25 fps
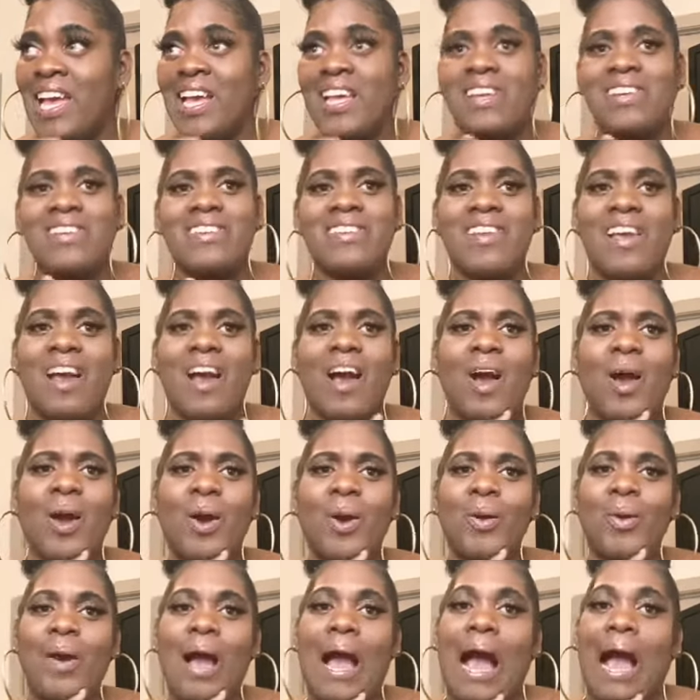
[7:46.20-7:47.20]

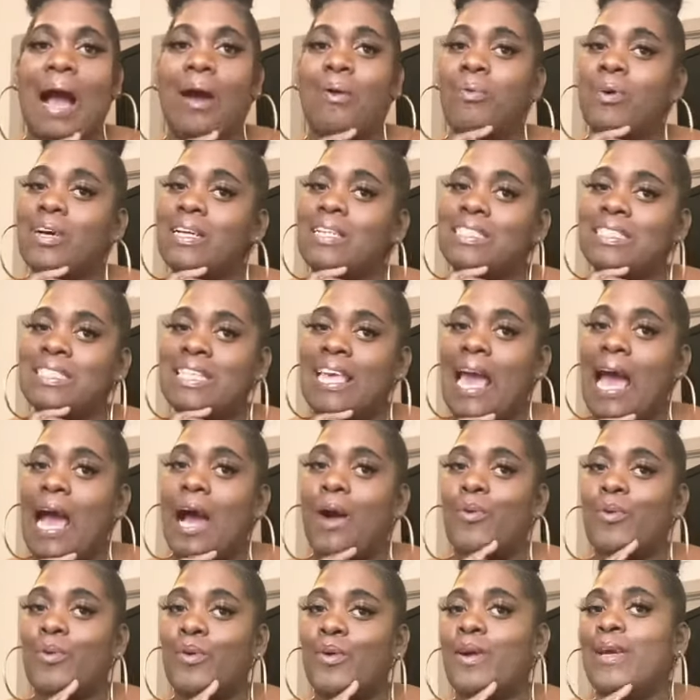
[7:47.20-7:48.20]
no, I wouldn't say
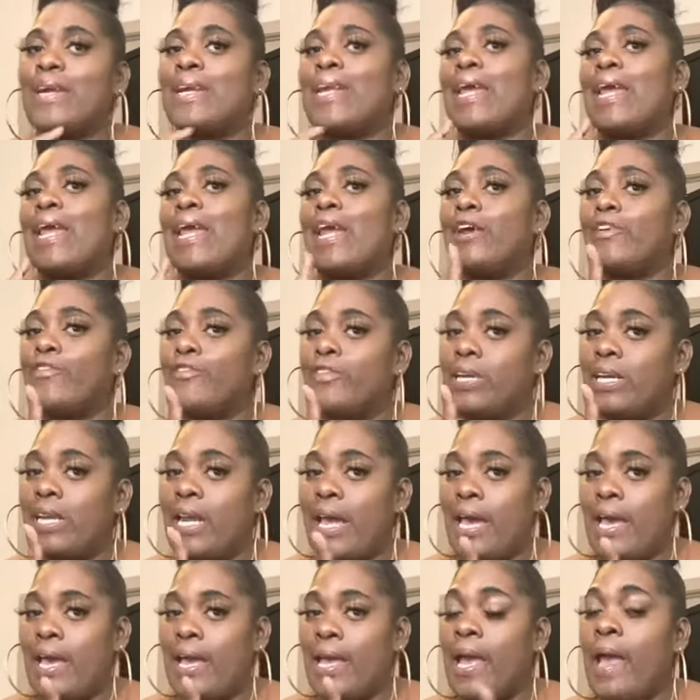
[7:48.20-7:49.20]
I wear it every
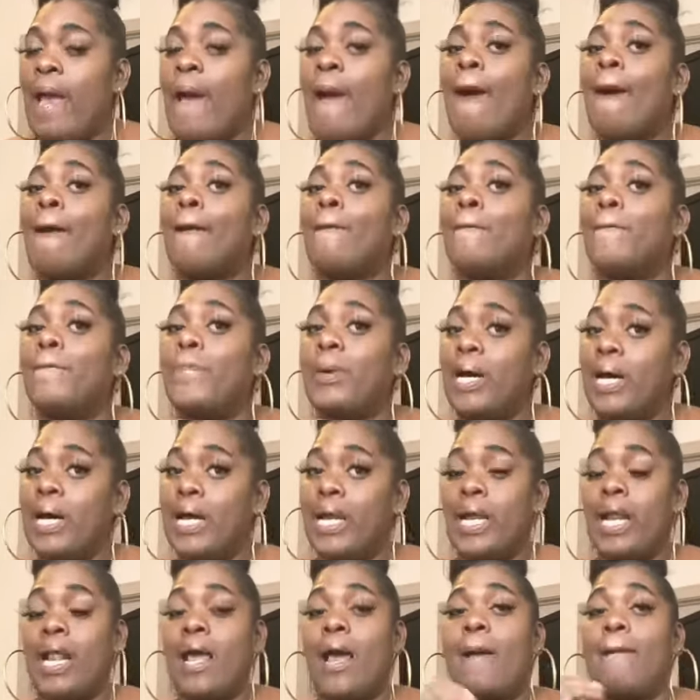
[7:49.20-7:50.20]
day,
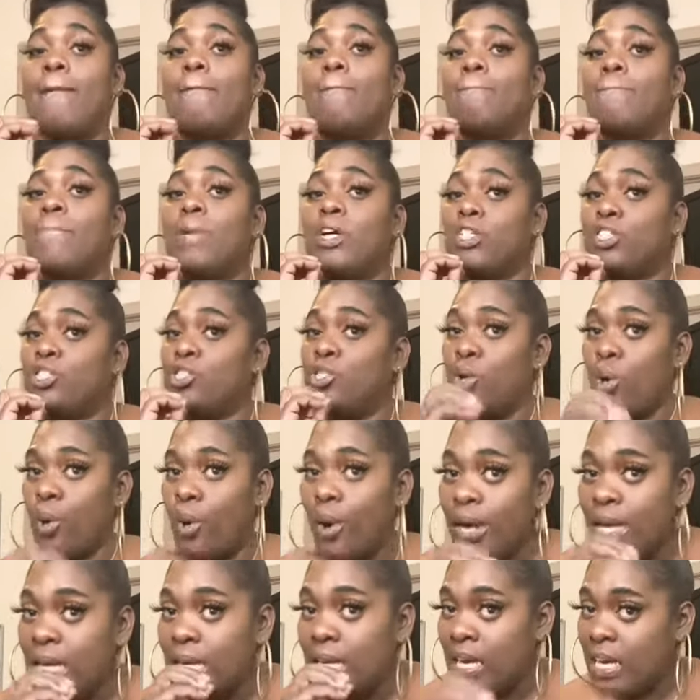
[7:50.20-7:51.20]
but
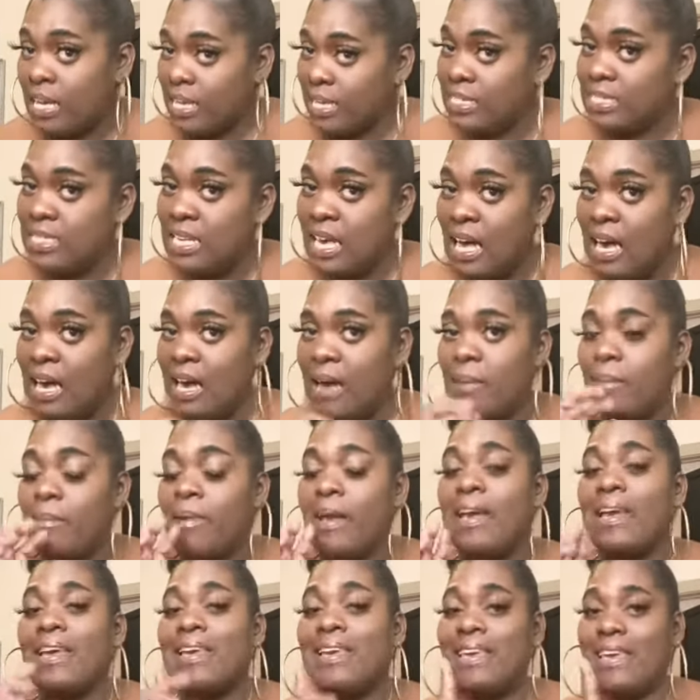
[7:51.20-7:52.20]
majority of the time,
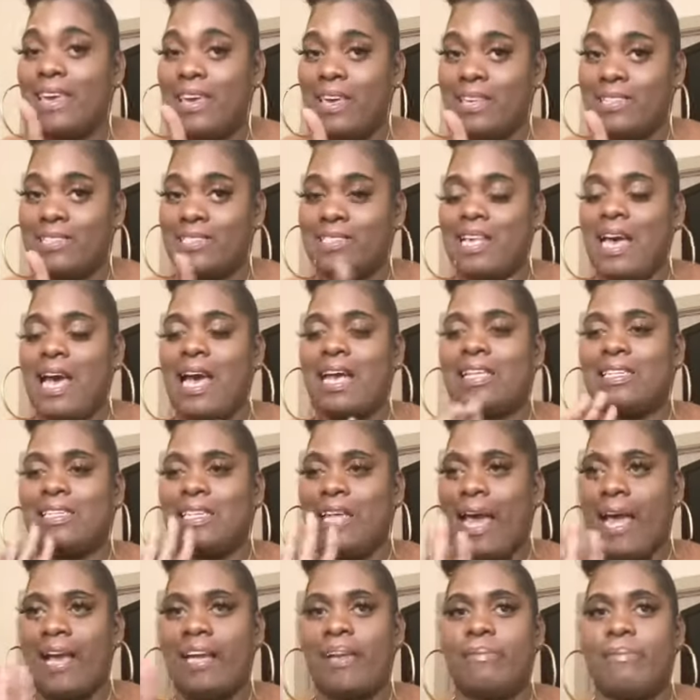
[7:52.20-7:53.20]
yes, I
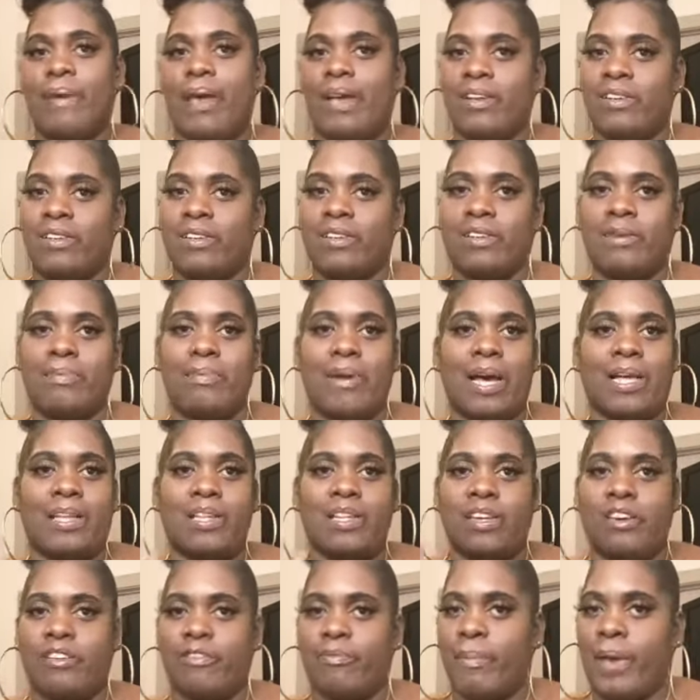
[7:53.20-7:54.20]
like makeup. I
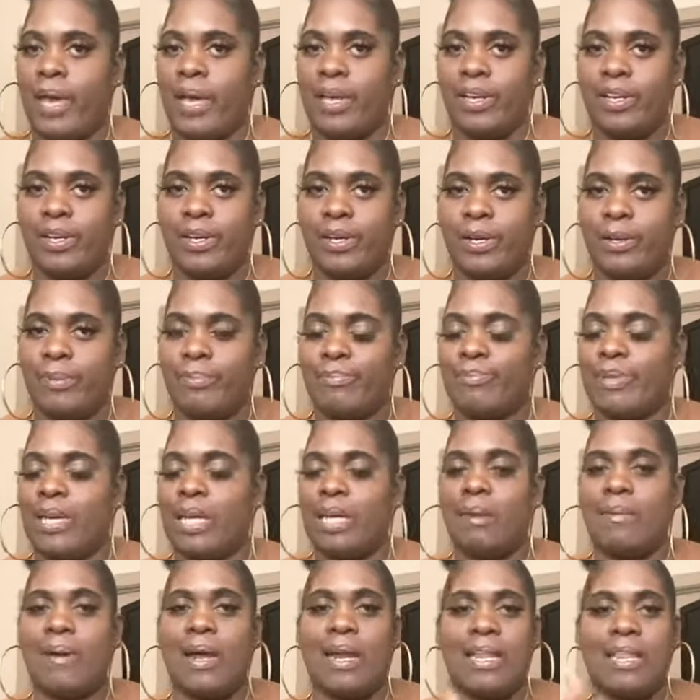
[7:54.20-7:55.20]
love makeup.
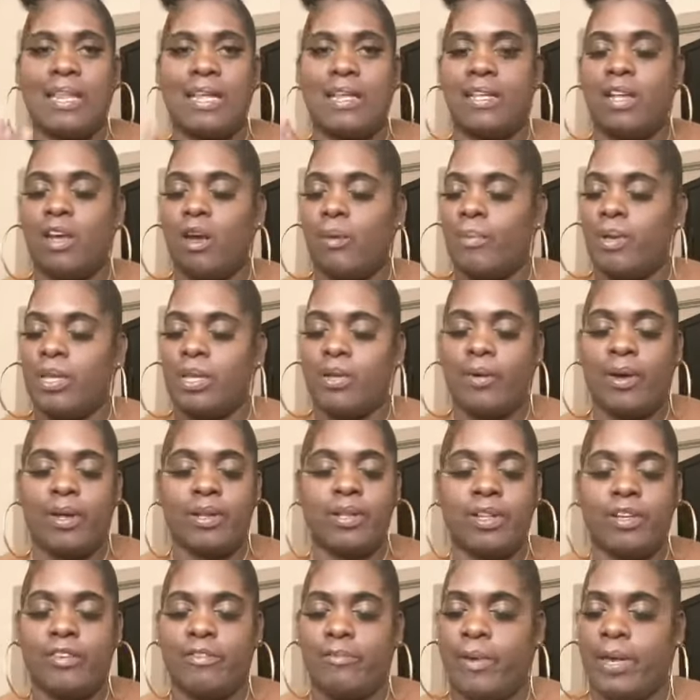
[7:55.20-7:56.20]
Anybody that know me know I
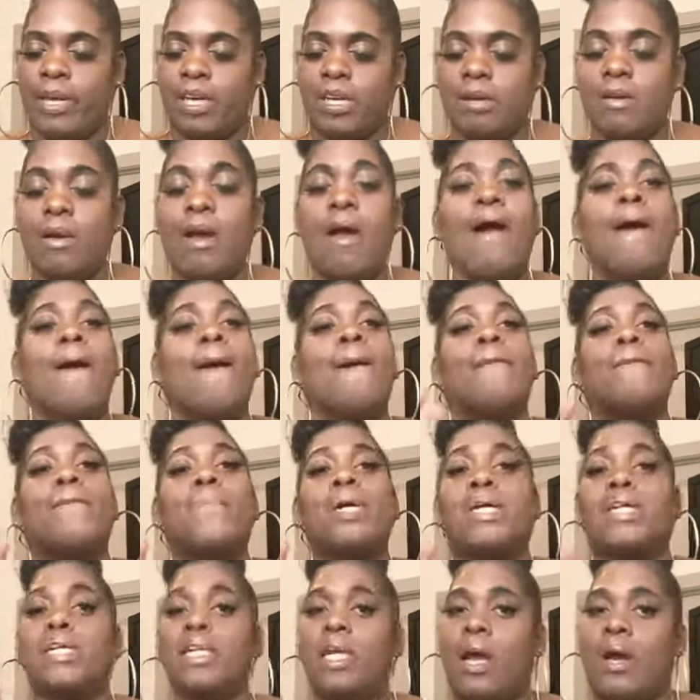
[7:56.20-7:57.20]
love makeup.
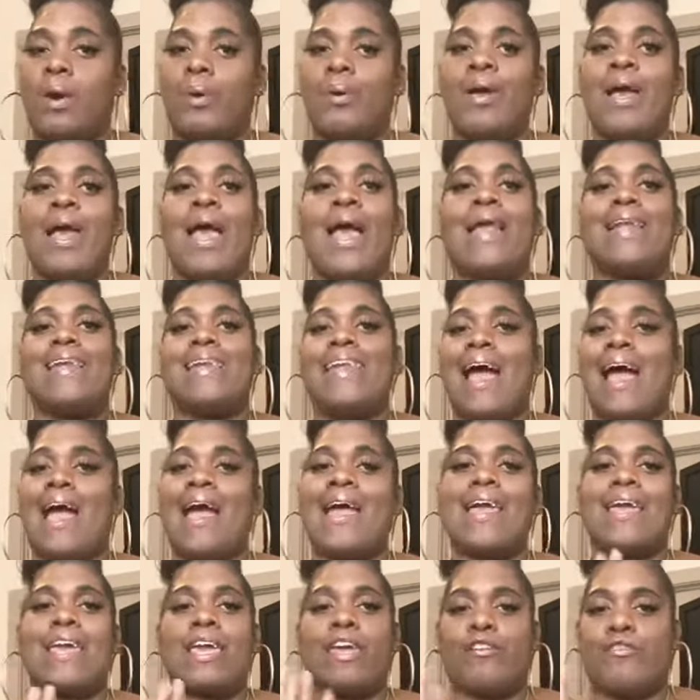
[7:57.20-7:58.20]
But no,
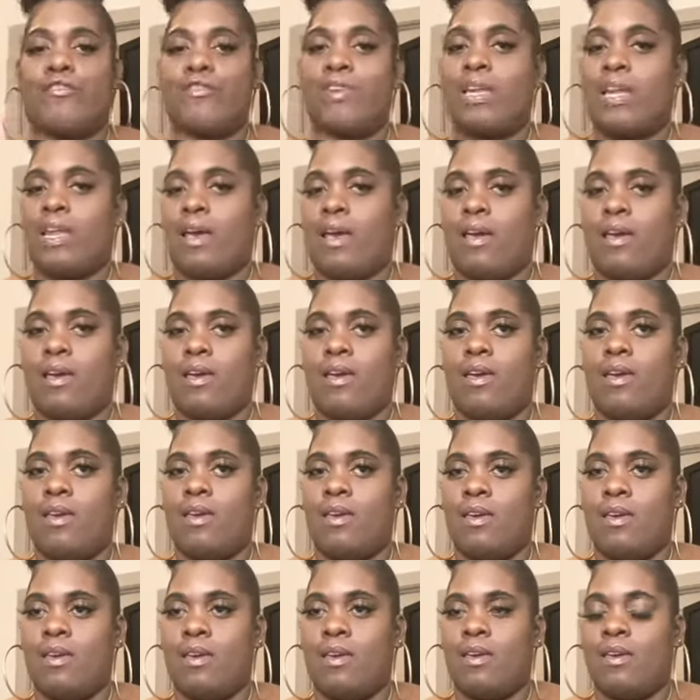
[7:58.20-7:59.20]
not every day.
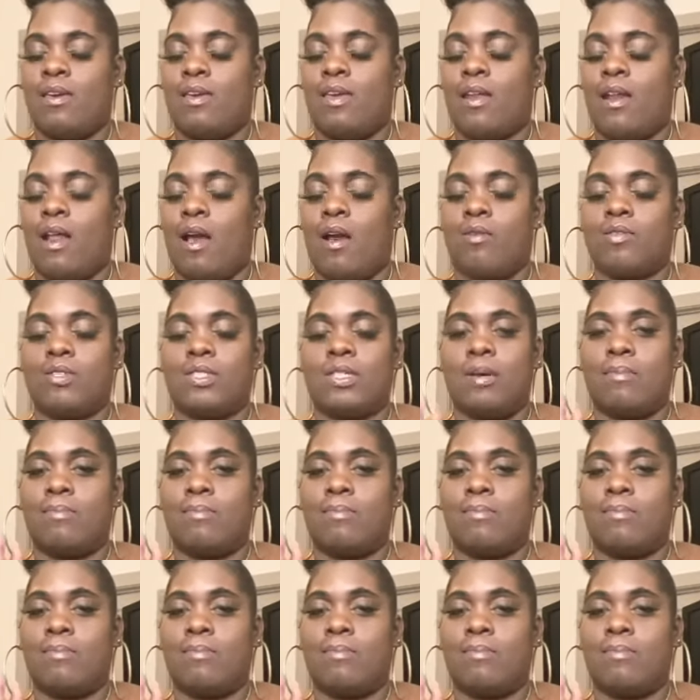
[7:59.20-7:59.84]
You know, some